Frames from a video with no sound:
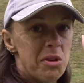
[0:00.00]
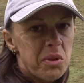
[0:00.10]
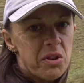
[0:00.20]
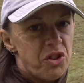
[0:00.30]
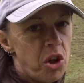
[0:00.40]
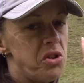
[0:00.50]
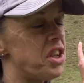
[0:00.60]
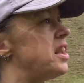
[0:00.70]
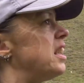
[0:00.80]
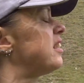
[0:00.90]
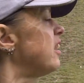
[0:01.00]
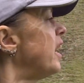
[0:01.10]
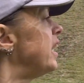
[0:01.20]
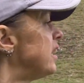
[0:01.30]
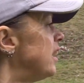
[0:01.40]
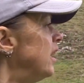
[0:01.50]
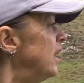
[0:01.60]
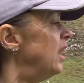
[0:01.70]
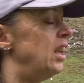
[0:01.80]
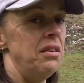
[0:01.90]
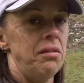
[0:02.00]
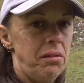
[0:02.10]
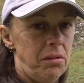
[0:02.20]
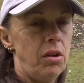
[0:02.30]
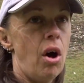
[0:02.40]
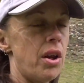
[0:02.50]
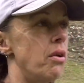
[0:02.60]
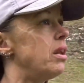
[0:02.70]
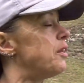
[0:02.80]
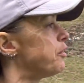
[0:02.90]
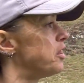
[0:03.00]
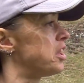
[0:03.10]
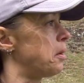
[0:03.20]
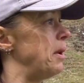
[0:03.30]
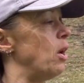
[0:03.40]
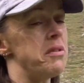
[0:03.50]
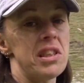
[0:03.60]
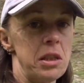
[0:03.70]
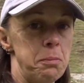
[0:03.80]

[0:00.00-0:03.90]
would have chosen this site. Not only for its, I mean obviously it's